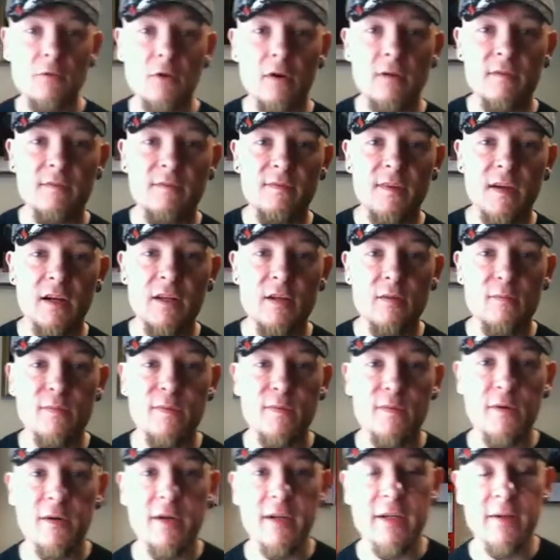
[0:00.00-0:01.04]
Right, volume
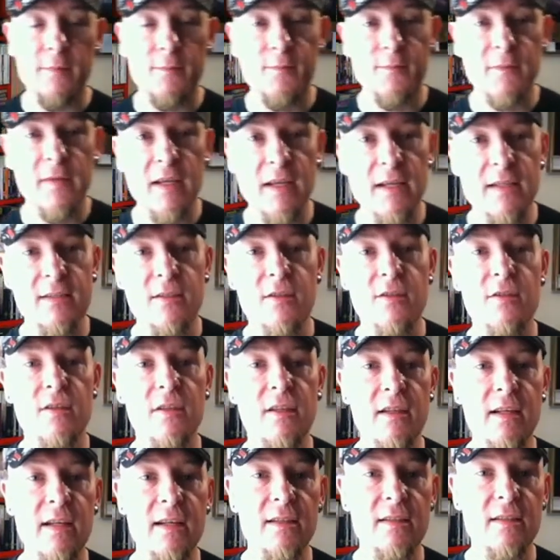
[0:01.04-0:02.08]
3 is another
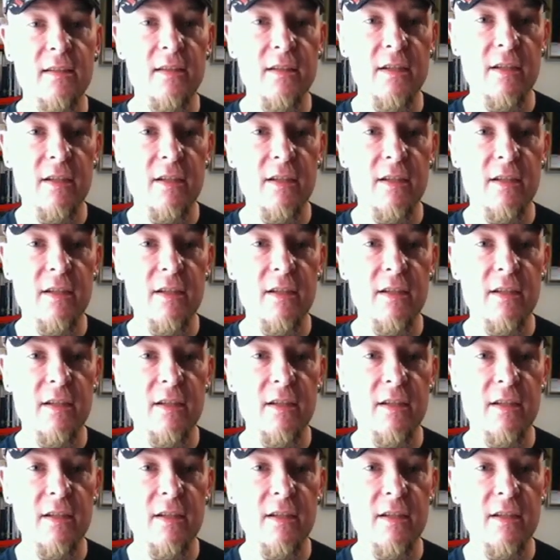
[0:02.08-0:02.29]
collector's